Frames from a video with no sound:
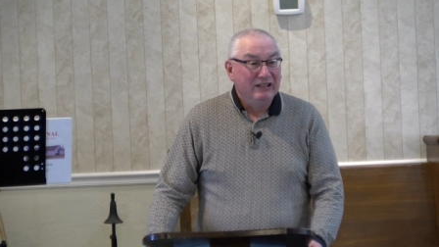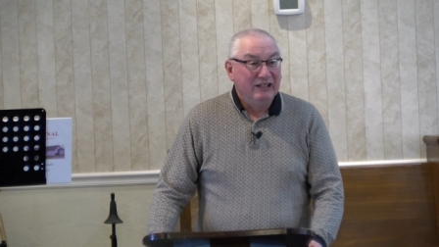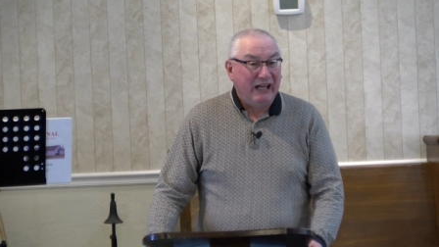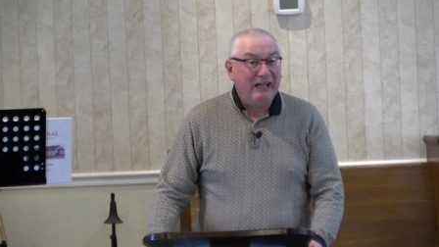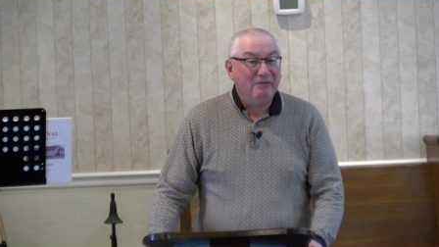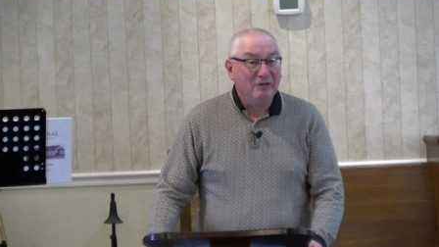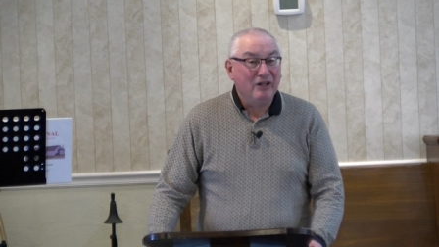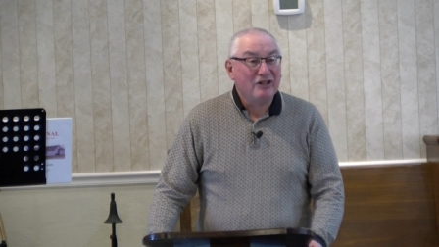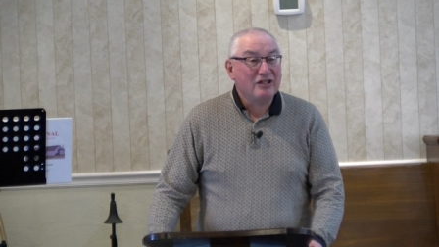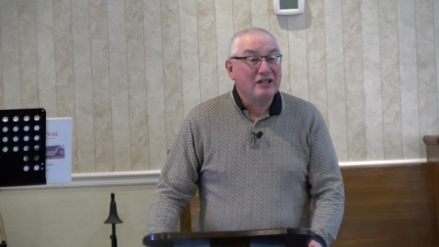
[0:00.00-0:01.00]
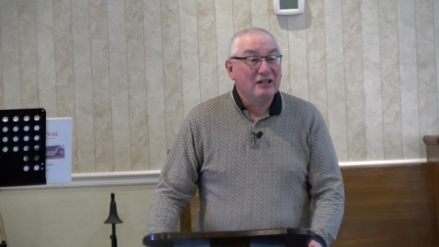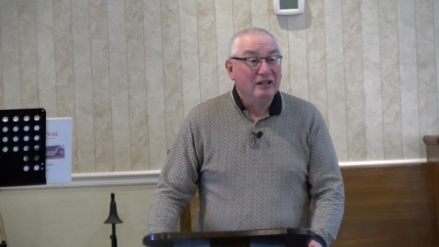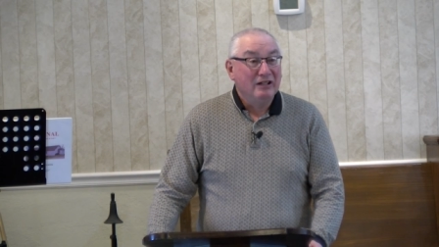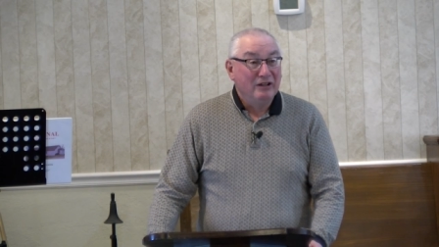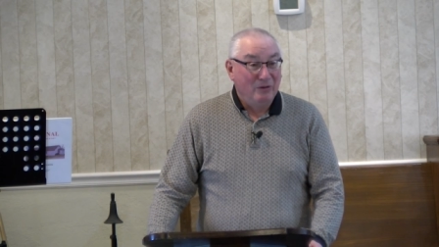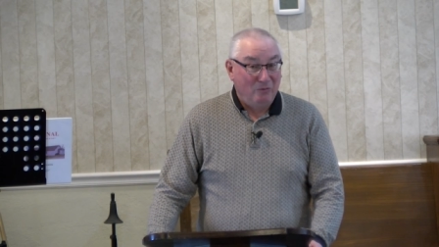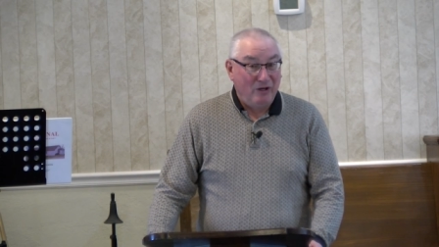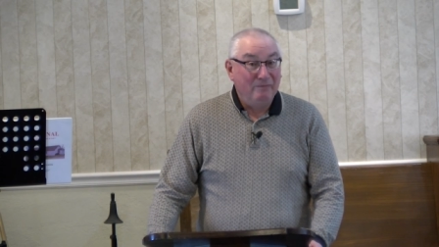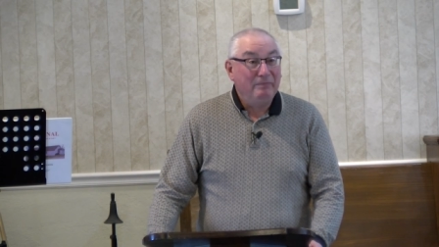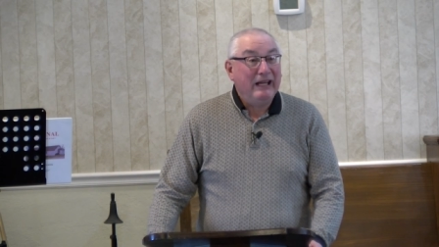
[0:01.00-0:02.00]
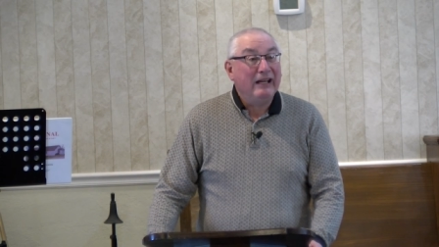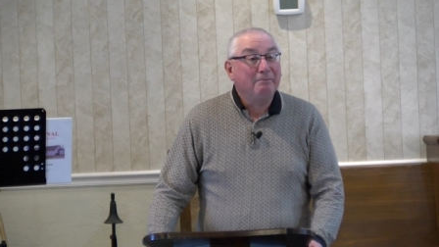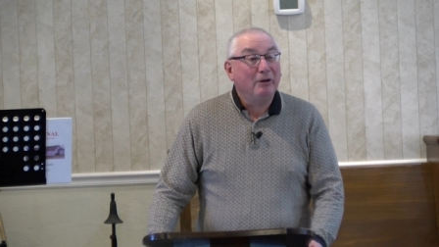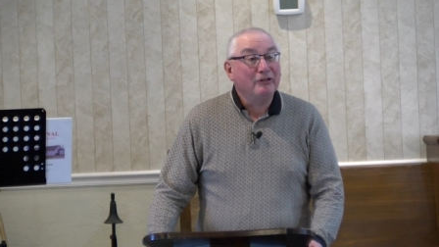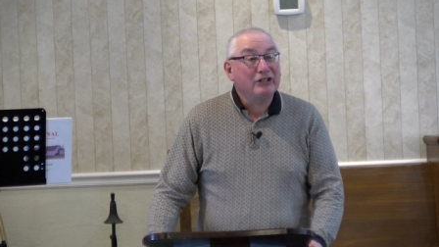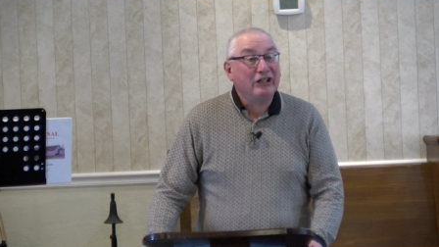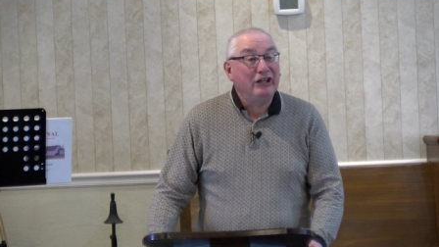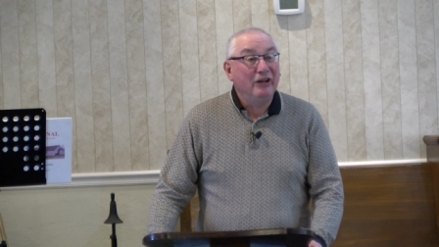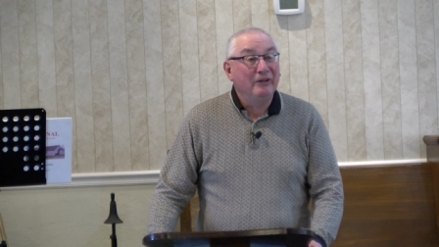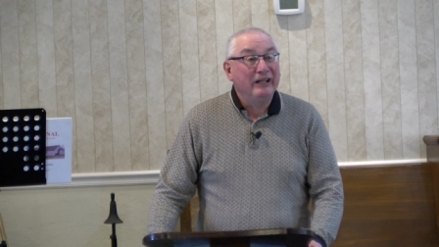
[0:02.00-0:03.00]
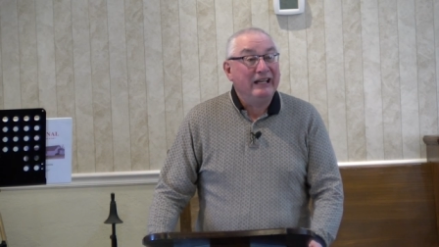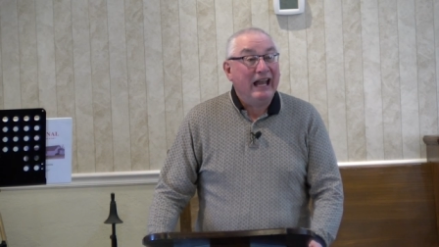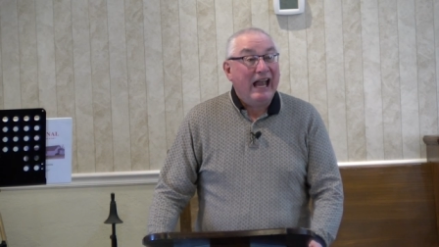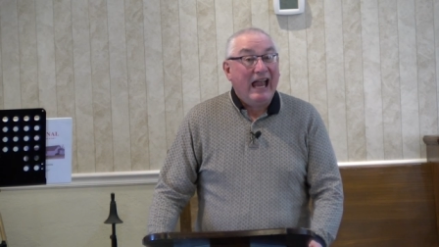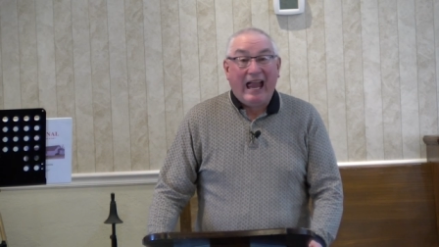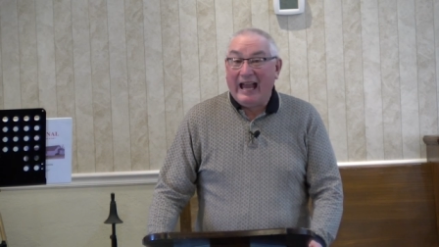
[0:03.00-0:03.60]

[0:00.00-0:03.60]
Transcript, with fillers: He was the one being persecuted,